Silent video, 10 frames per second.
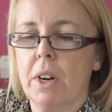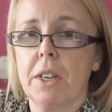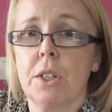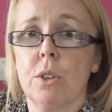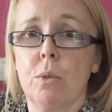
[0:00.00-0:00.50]
I
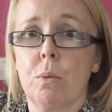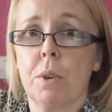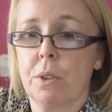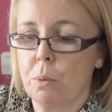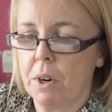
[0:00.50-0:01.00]
do
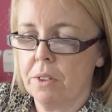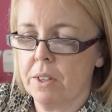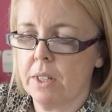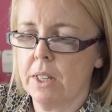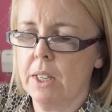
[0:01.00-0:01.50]
with where the
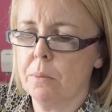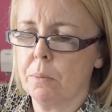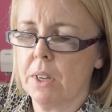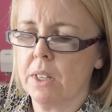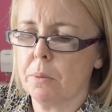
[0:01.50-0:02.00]
seam
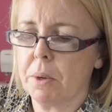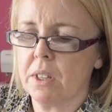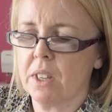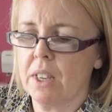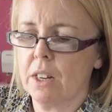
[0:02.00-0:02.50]
is because
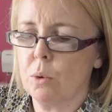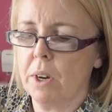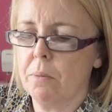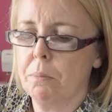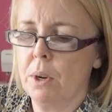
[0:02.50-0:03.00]
it can get
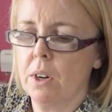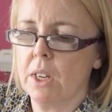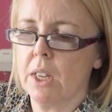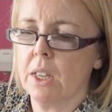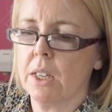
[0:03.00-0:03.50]
quite
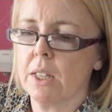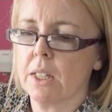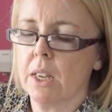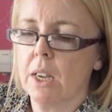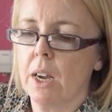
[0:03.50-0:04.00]
bulky is
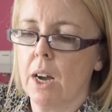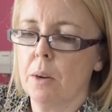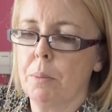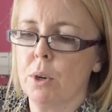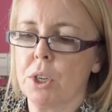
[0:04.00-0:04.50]
I'll
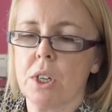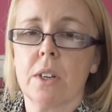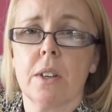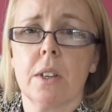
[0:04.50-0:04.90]
push